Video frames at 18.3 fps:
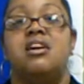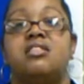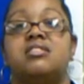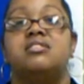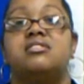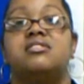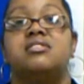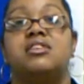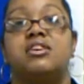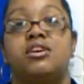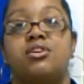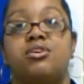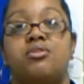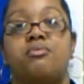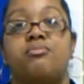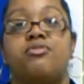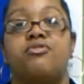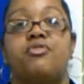the
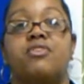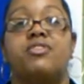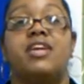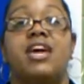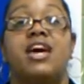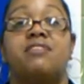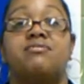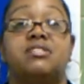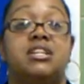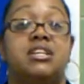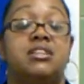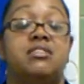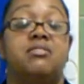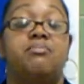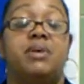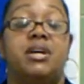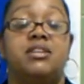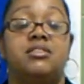skill before they have to
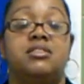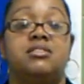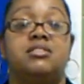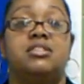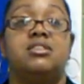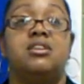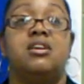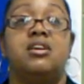independently